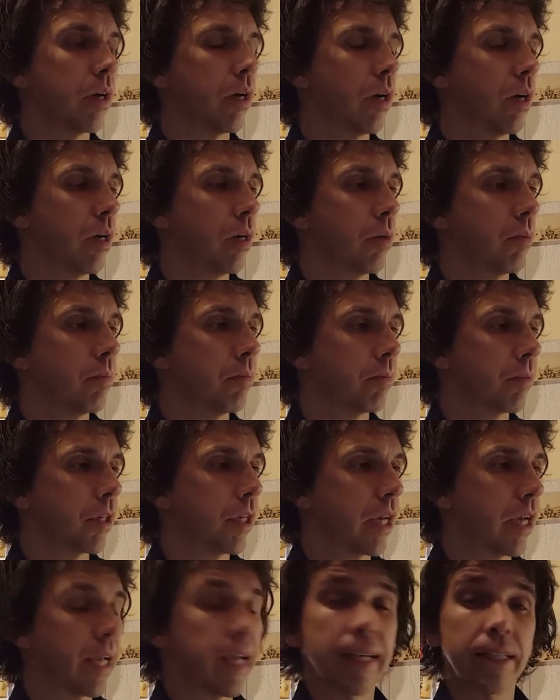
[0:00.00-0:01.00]
I'm
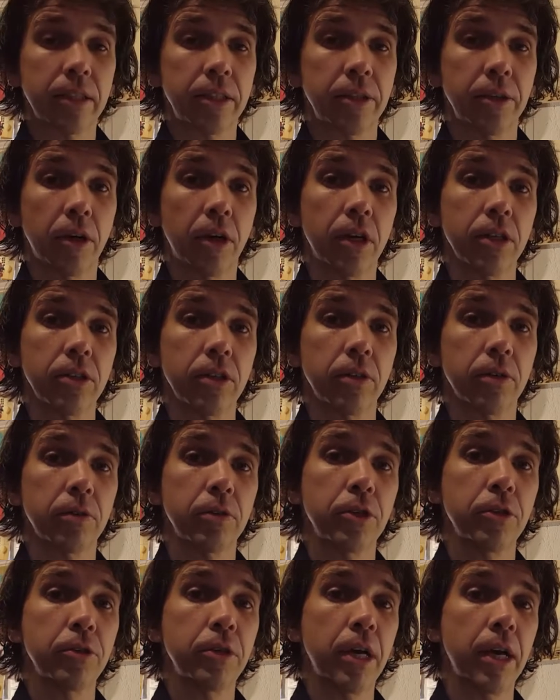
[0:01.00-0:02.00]
going to ask you also
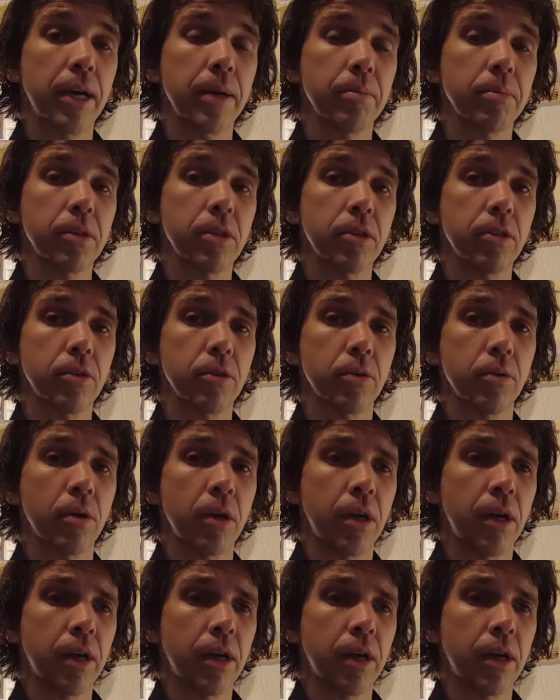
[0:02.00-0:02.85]
2 times to